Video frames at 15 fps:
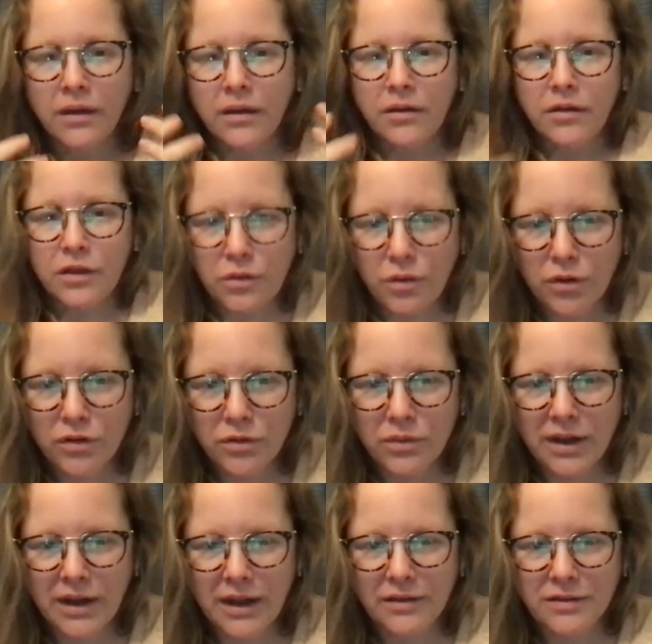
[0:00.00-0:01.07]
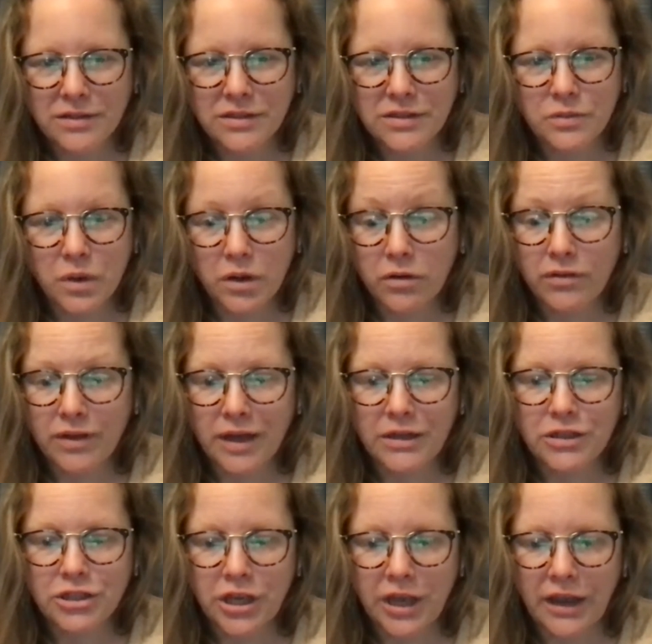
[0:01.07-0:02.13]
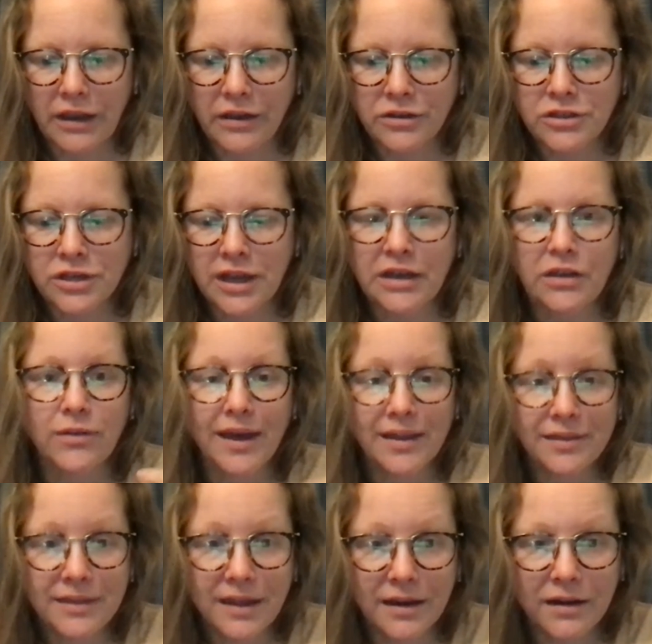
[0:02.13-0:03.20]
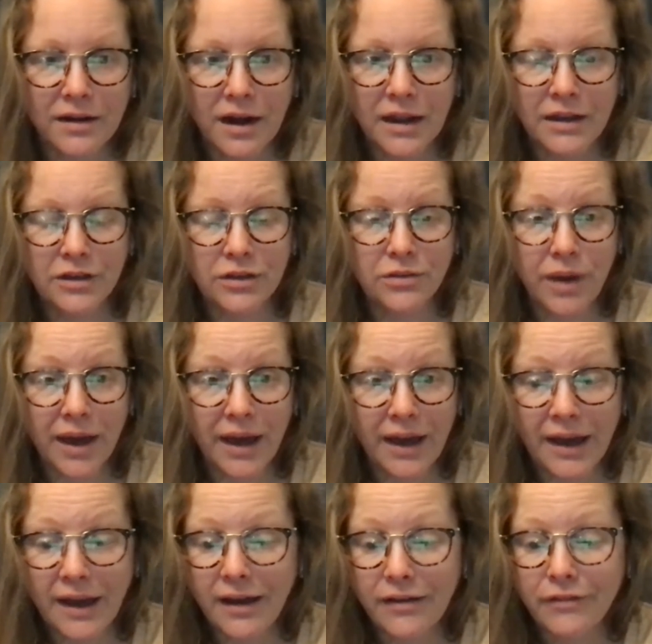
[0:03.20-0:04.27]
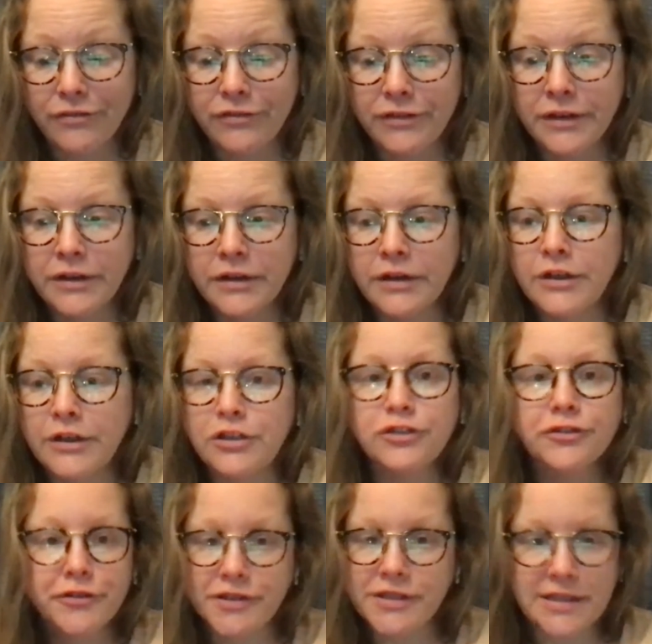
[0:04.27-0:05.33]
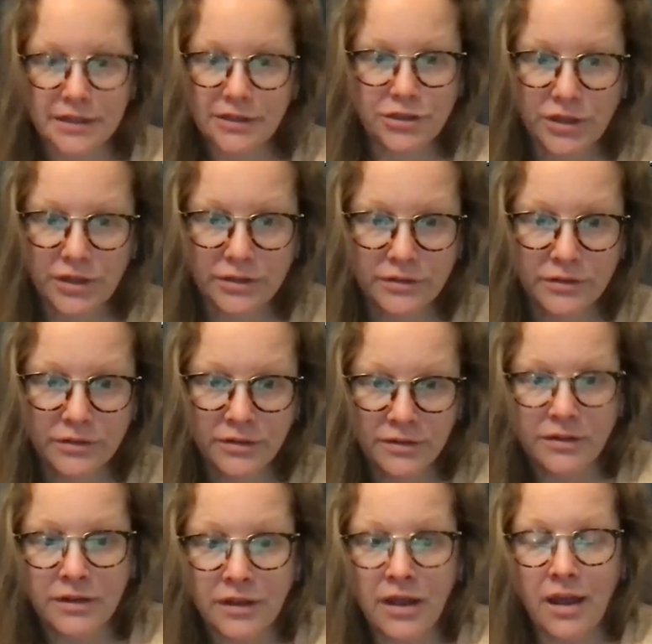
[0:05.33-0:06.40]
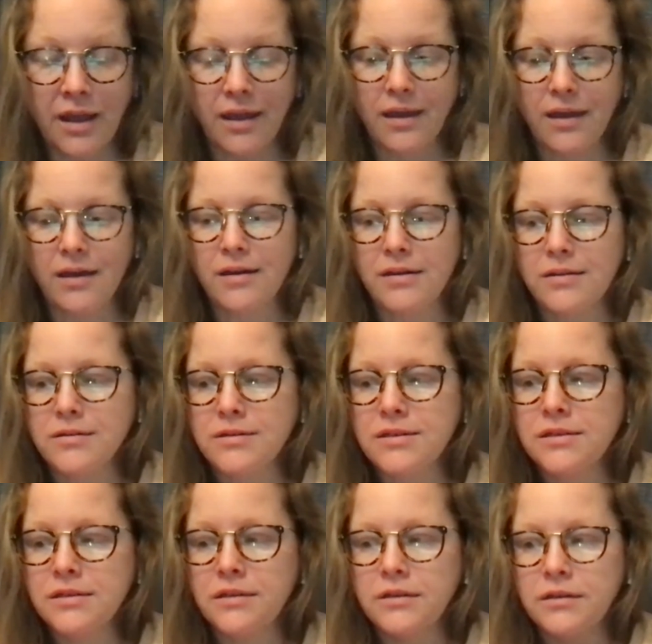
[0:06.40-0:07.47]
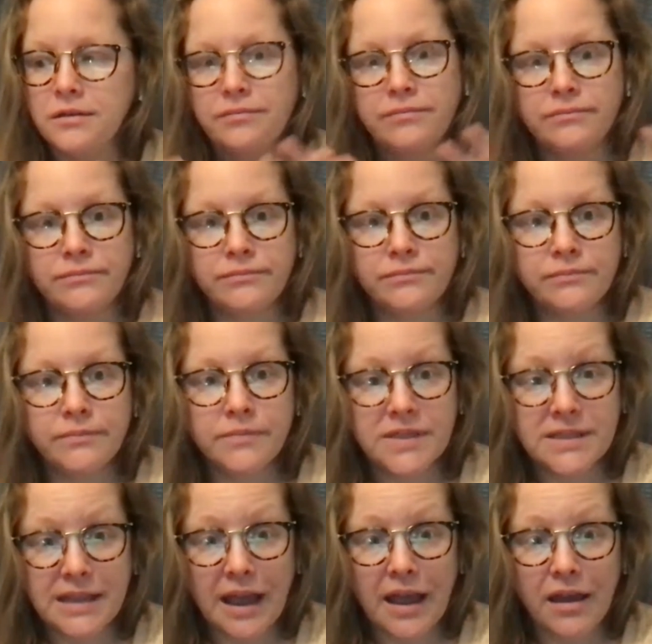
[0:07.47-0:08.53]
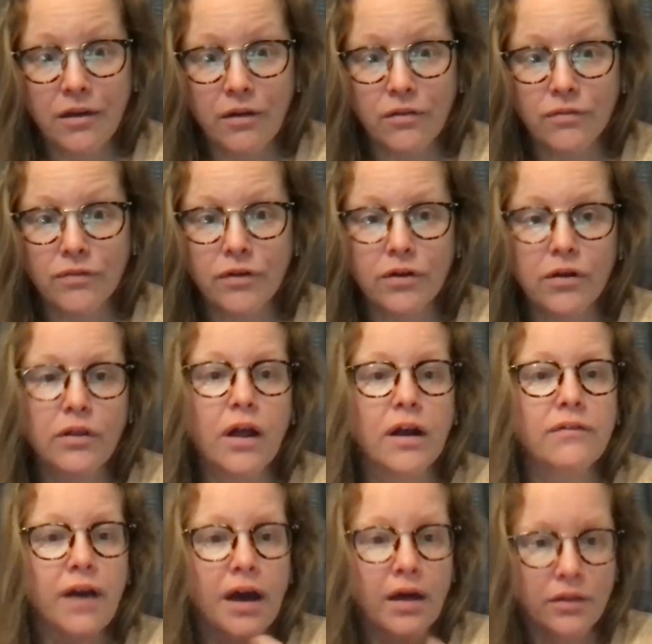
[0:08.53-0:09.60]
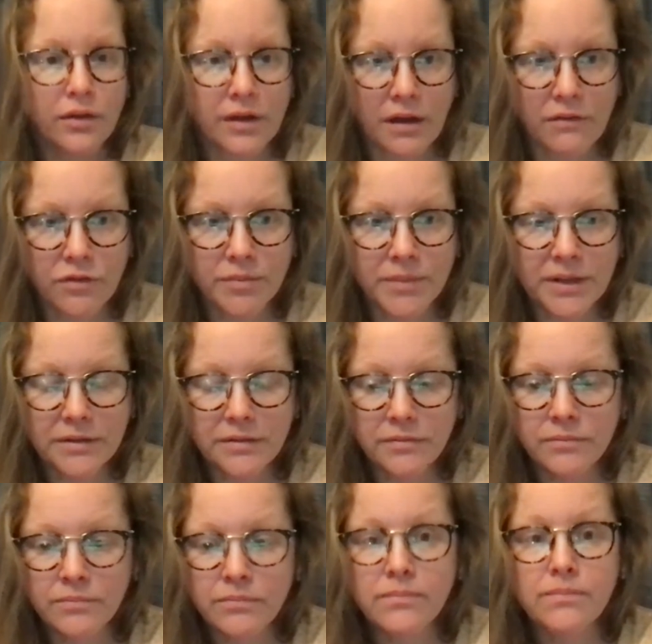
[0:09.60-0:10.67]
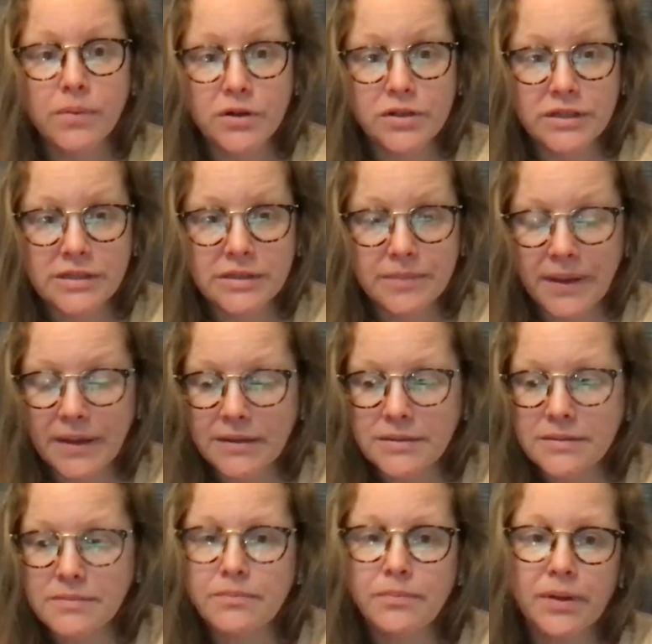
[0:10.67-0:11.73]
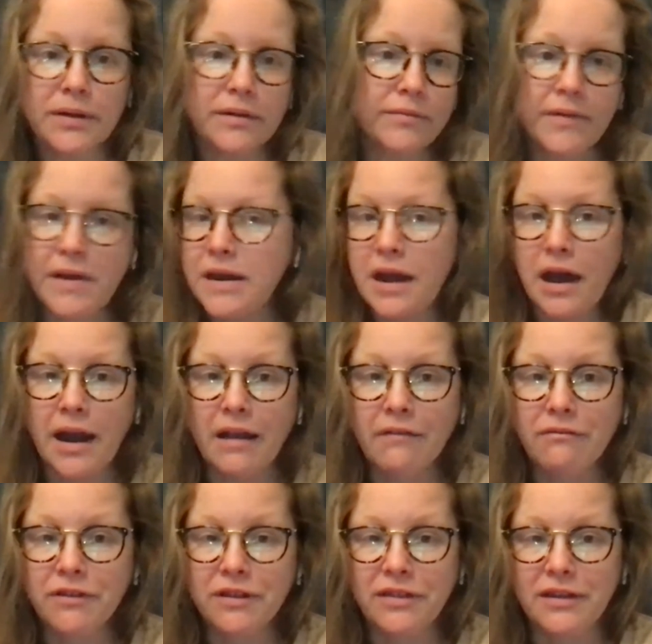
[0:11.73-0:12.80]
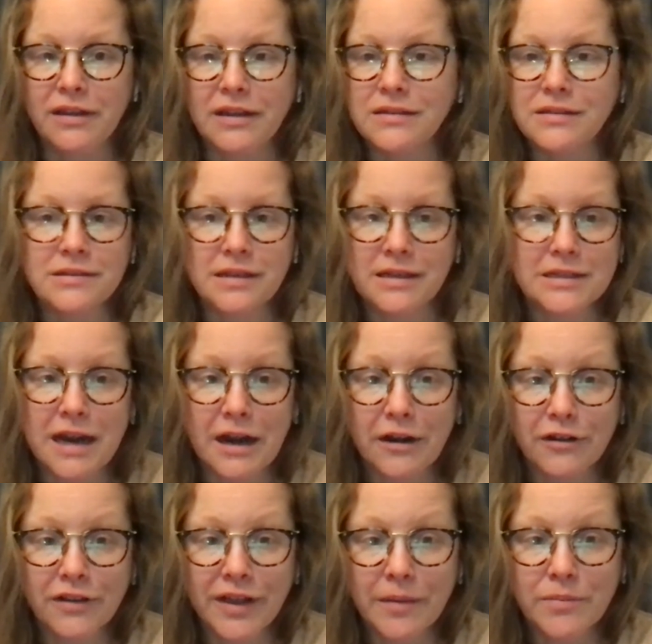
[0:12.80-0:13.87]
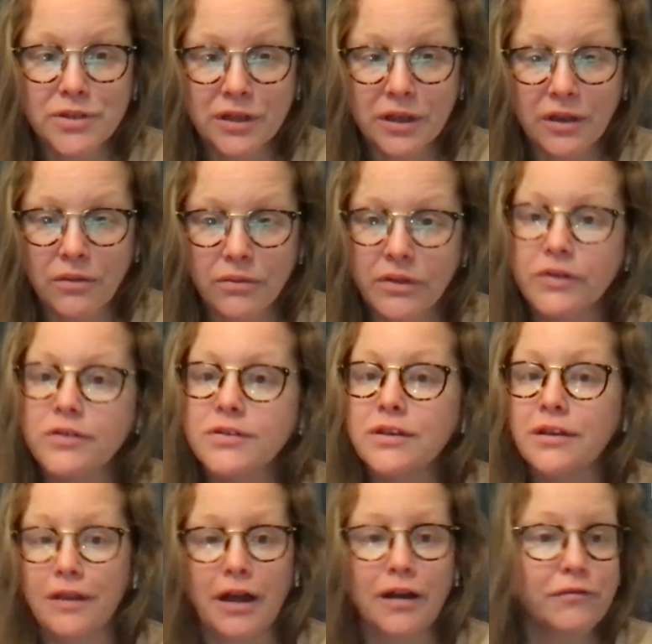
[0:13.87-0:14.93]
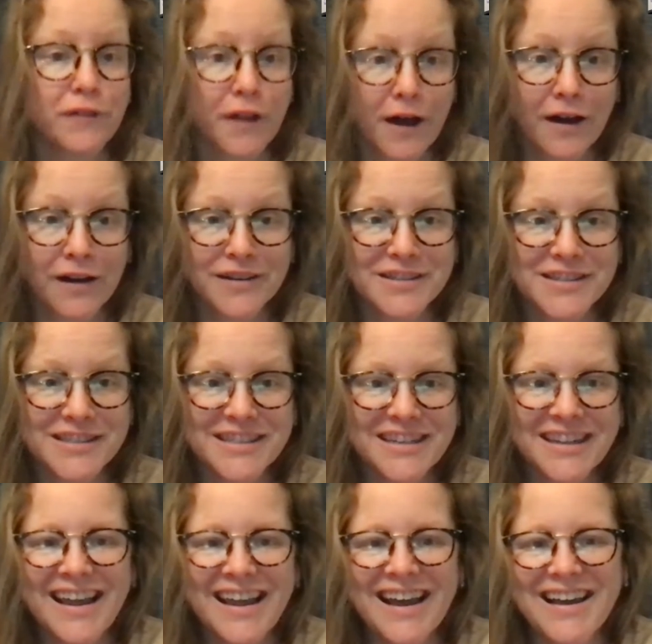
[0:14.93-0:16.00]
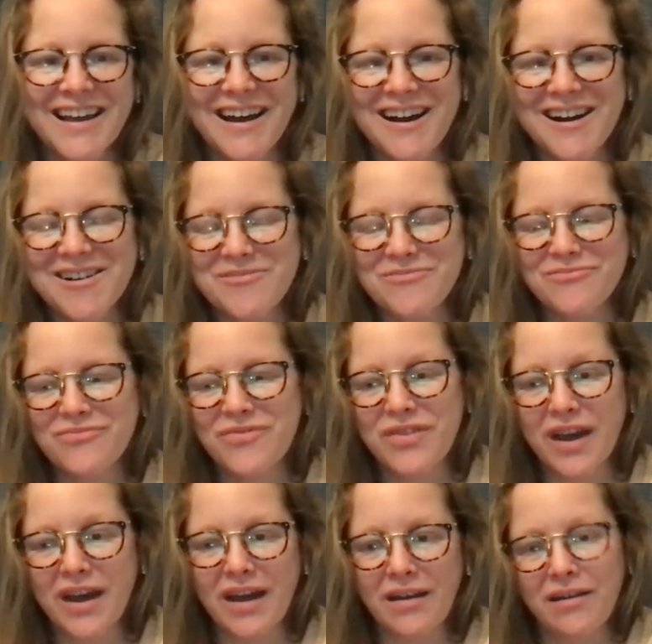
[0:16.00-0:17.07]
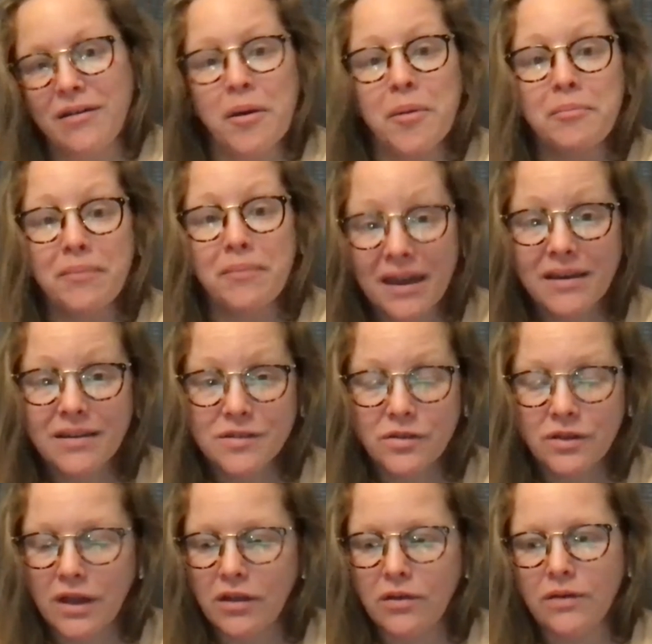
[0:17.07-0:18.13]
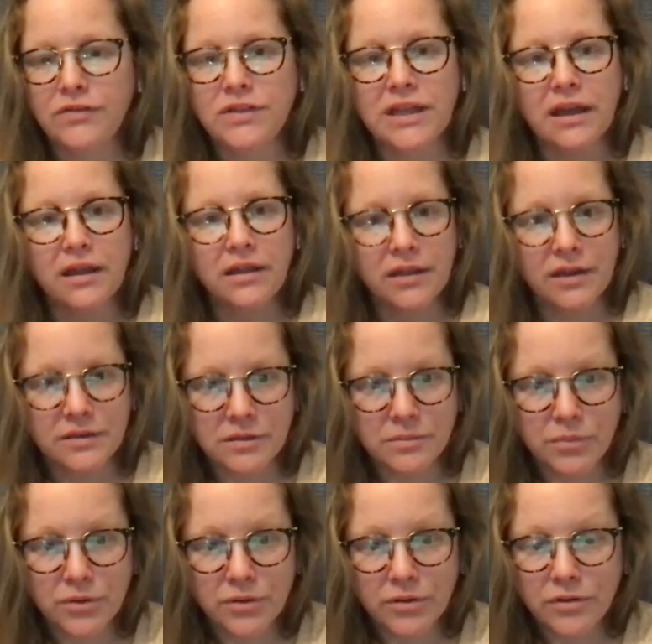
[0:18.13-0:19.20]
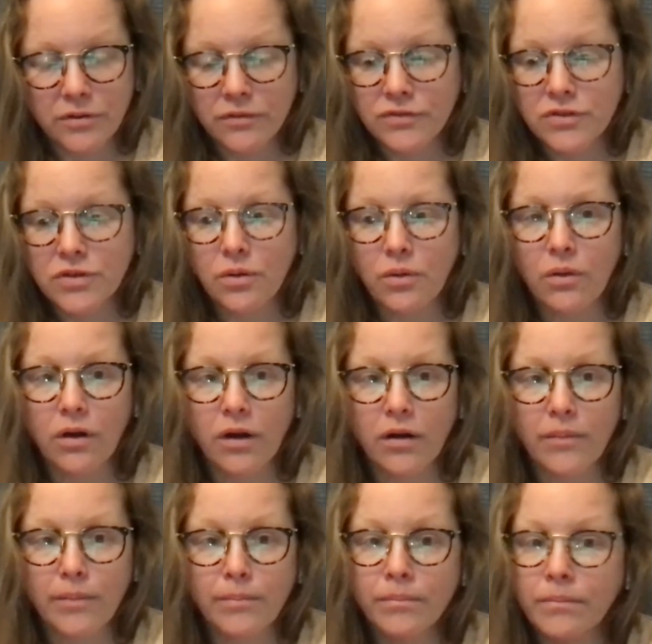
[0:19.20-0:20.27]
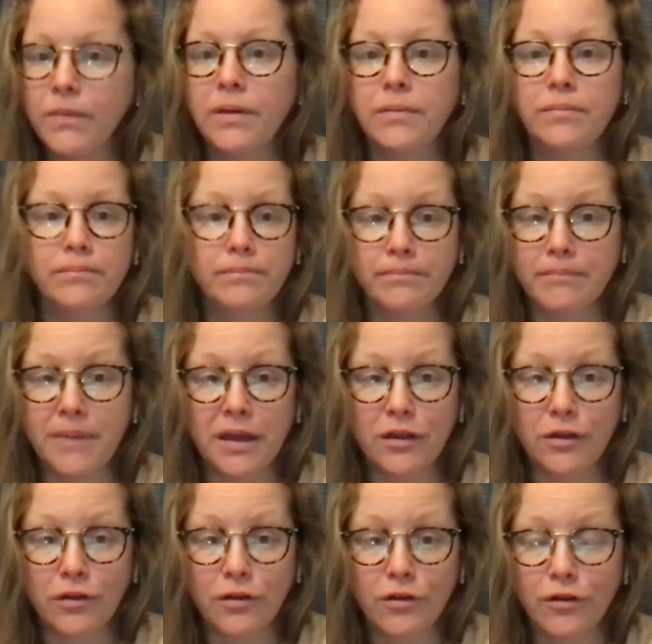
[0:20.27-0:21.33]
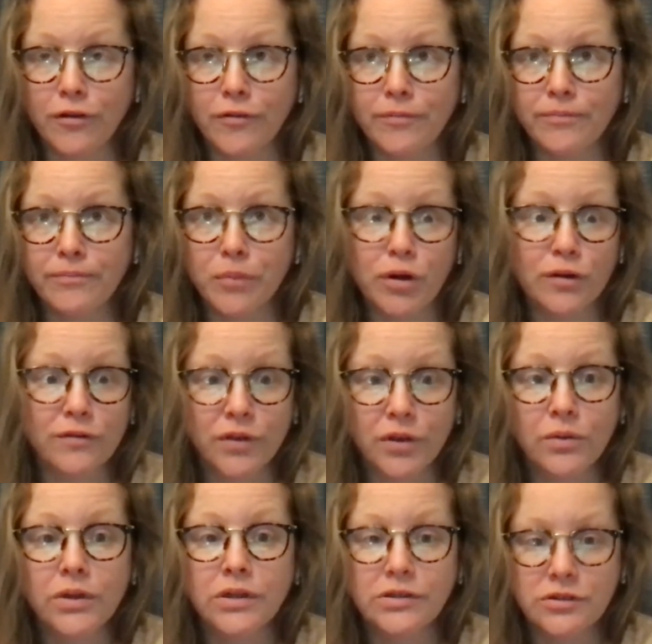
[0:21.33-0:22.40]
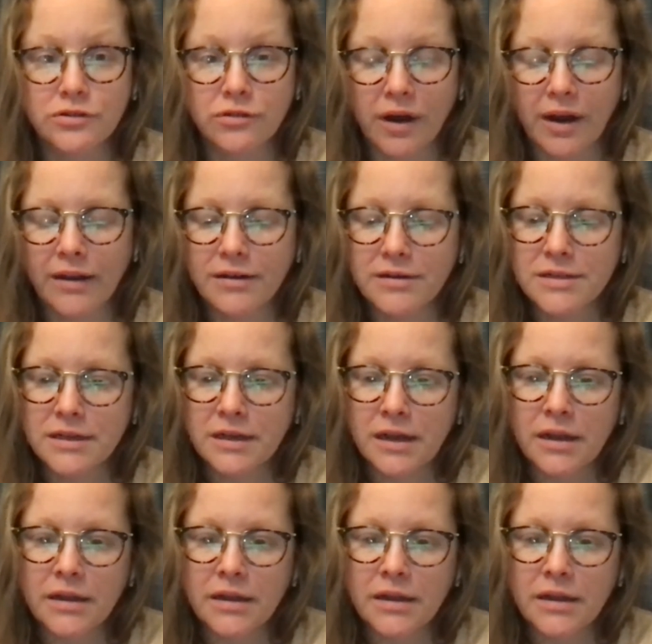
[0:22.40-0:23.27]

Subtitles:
you go to the White House because you want to create change, and you get there and you have jurisdiction and say over a lot of how the government participates, but not everything is entirely up to you. There's a lot of laws that make it so that you have to get things approved or make your purview constrained.